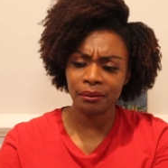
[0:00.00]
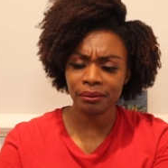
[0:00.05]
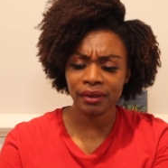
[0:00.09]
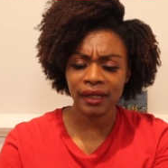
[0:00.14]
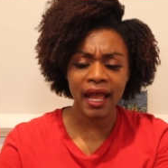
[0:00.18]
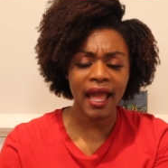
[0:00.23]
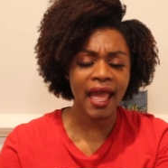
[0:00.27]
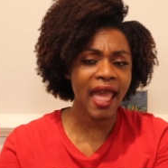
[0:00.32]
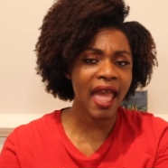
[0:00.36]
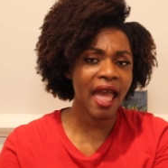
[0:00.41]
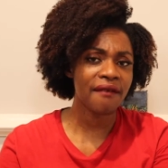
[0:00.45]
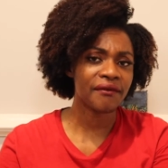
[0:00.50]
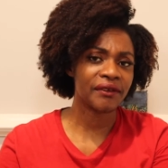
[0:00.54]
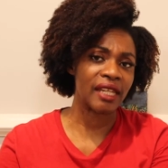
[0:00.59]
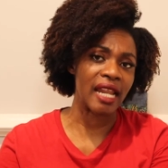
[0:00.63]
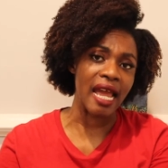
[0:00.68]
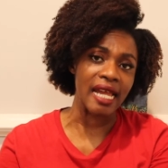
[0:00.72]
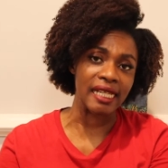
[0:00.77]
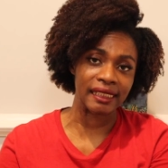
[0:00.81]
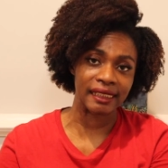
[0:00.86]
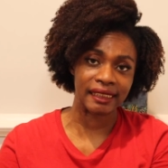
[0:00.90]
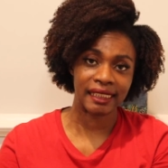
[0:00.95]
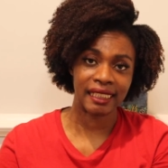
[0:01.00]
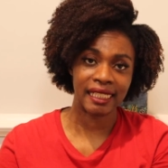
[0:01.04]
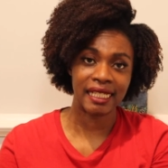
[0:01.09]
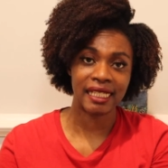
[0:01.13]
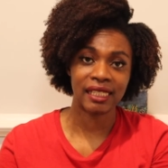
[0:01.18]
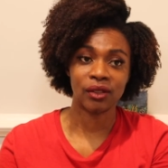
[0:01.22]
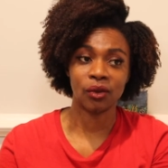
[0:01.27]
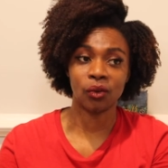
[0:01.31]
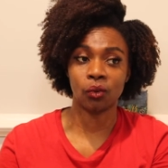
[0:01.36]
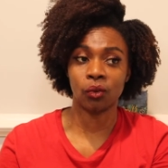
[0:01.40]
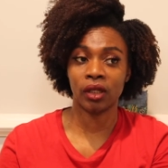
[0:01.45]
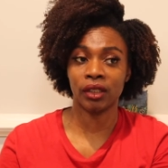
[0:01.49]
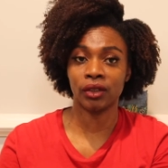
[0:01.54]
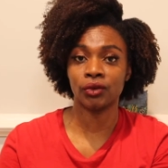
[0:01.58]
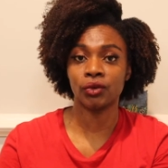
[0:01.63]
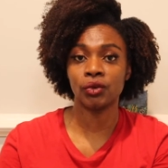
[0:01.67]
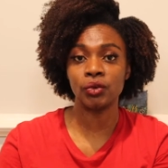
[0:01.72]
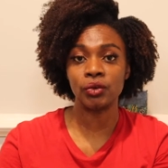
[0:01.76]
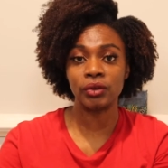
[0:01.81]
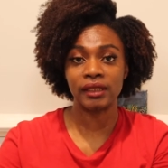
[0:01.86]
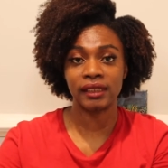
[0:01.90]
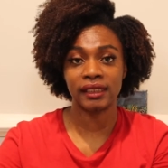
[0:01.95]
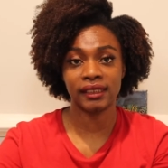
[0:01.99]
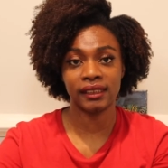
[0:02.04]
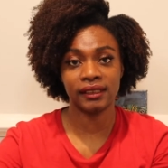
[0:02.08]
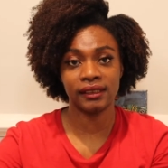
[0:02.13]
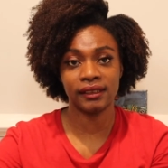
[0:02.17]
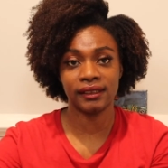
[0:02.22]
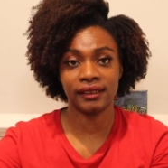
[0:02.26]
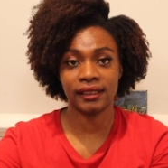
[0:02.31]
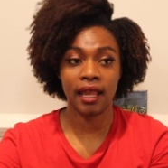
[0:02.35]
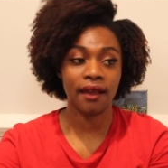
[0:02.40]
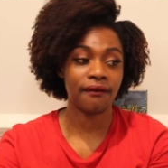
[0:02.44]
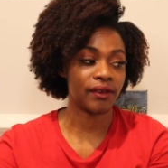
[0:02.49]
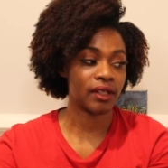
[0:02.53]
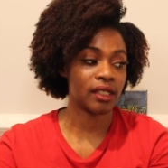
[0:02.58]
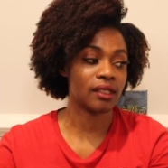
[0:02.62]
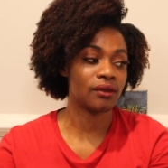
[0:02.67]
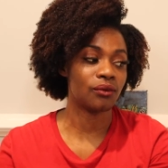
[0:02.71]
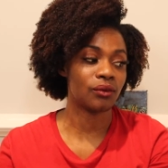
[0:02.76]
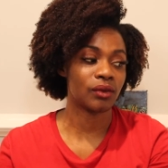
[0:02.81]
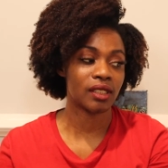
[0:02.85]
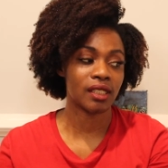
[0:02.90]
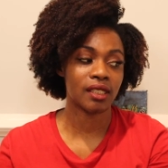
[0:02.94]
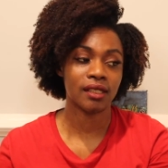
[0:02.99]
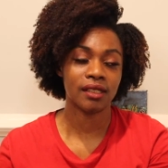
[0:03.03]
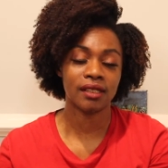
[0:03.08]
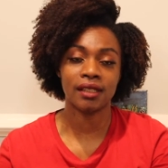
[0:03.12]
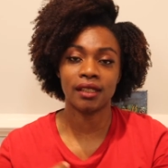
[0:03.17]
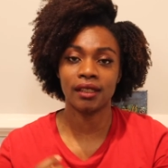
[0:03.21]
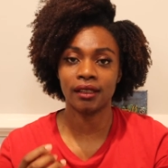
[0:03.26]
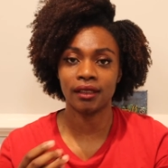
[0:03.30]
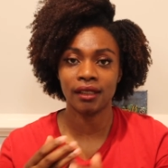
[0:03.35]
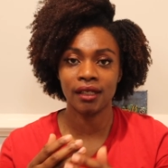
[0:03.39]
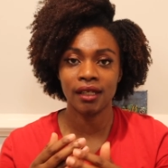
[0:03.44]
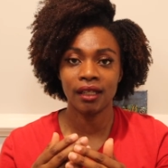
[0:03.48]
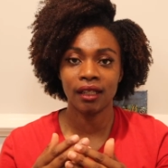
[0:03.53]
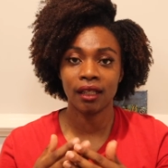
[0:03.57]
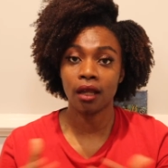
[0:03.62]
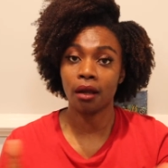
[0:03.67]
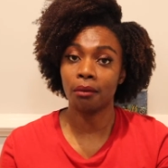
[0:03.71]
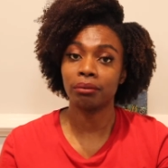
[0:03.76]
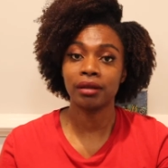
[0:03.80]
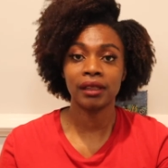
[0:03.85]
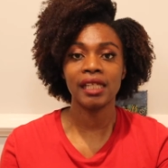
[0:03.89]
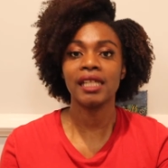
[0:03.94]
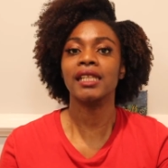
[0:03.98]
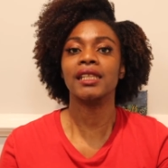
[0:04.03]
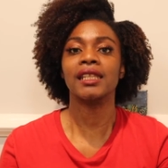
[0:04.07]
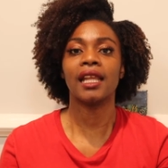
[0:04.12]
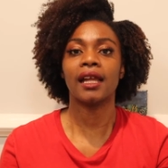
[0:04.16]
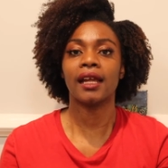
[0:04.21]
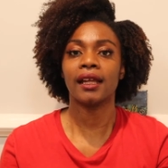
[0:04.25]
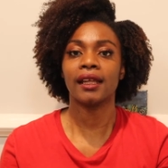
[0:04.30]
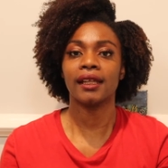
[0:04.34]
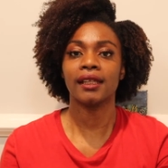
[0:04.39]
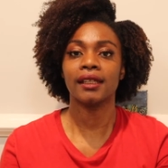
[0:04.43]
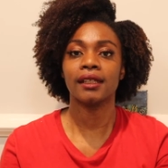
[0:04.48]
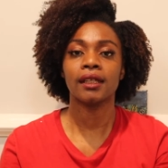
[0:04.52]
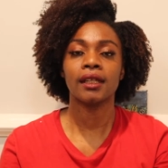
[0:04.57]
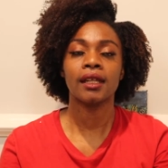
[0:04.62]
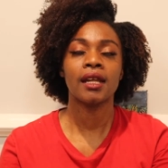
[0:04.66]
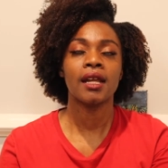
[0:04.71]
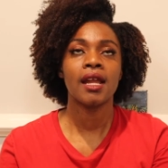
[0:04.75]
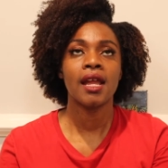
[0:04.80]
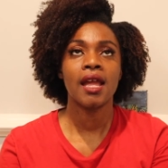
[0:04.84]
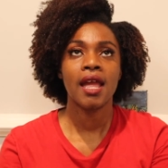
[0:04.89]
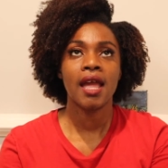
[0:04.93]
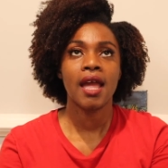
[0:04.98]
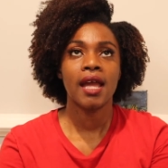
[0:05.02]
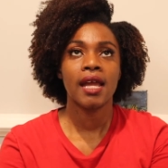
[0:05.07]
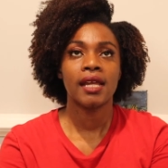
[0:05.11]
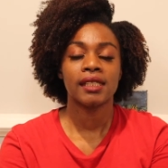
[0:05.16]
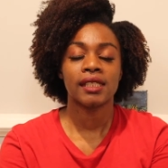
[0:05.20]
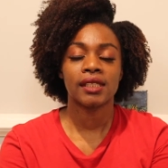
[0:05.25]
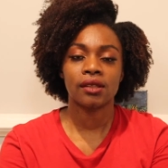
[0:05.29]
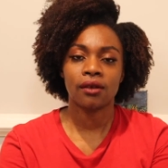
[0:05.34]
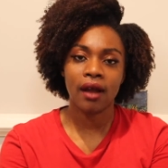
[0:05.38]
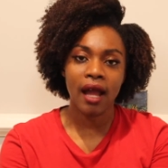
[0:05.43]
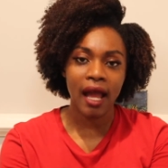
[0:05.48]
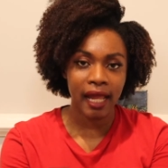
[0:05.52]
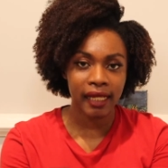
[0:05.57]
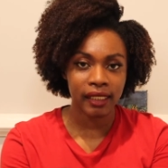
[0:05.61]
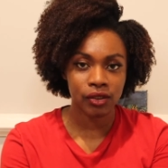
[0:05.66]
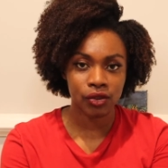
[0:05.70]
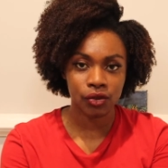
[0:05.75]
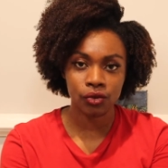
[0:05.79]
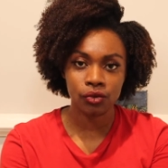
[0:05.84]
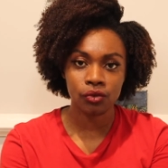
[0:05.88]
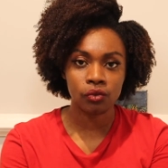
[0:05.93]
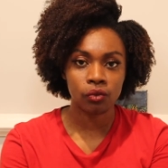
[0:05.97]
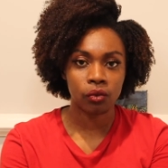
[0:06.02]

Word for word: But I have not seen the one through seven, which is the complete line. So I do